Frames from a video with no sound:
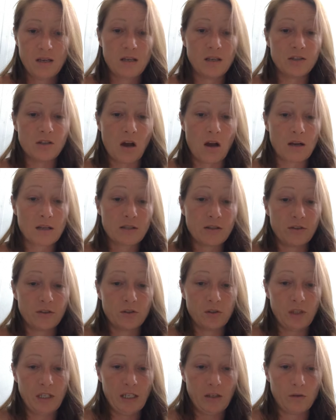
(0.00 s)
A dog is
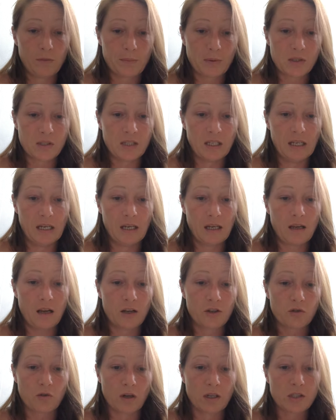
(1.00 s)
under legal proceeding.
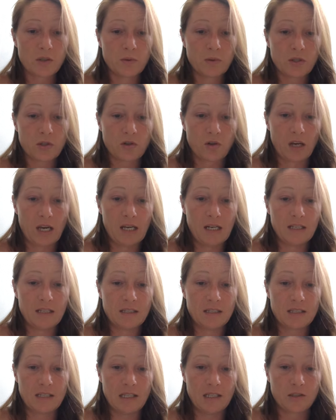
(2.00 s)
A trust was created
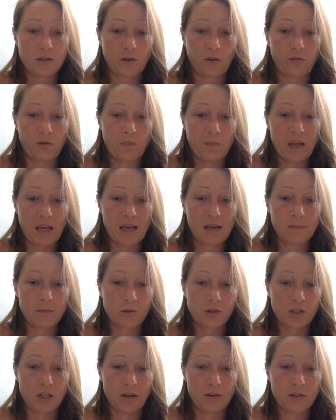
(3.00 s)
to seize her from the
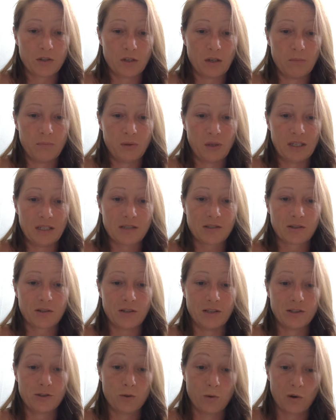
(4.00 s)
animal shelter and place her
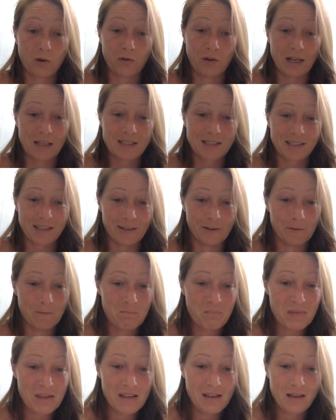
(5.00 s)
into a rescue.
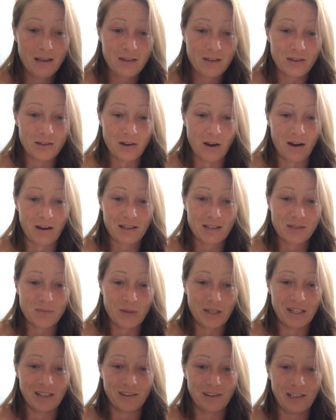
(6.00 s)
The dog has
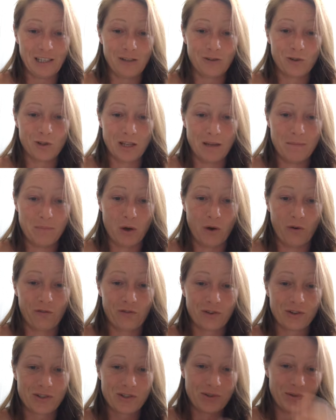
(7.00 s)
been in legal limbo
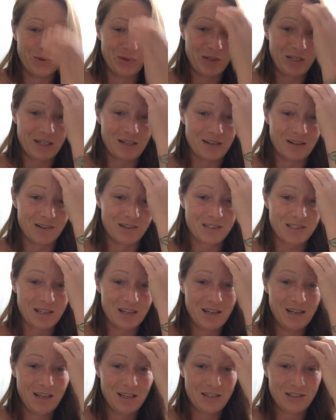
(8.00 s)
for two years.
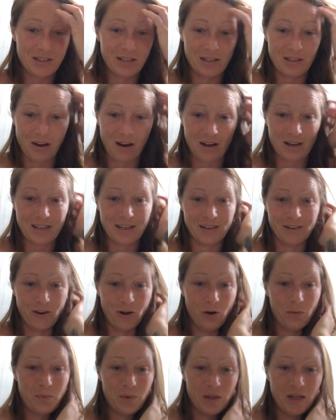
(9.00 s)
The dog can
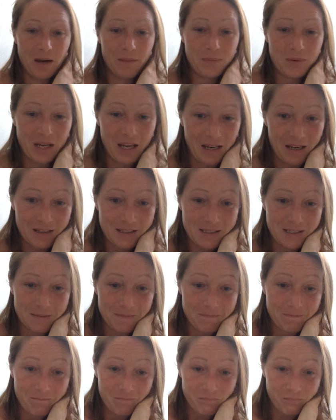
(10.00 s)
open up gates.
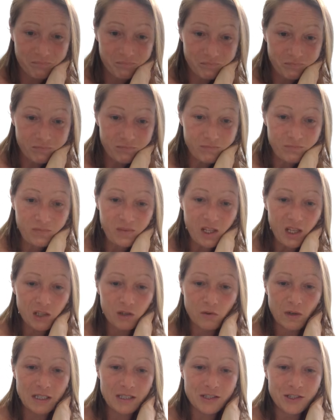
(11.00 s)
A
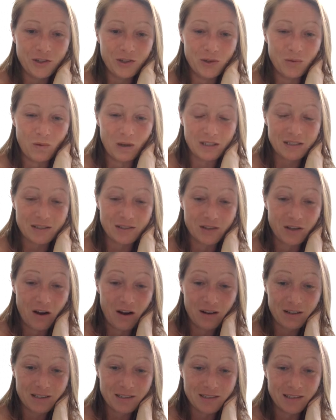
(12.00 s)
rescue that wants the
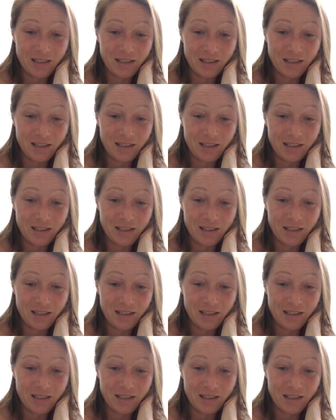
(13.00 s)
dog is an